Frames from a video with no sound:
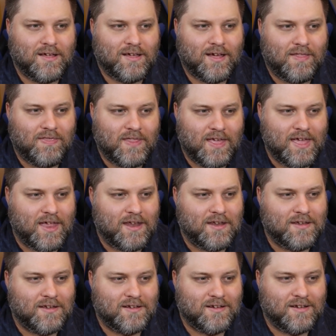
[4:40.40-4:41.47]
And
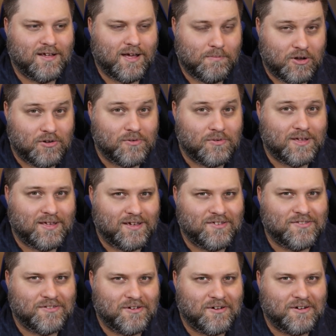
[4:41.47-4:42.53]
then I'm going to do a
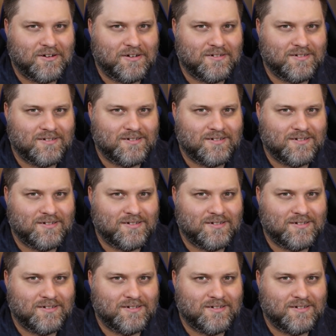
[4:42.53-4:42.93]
Kickstarter.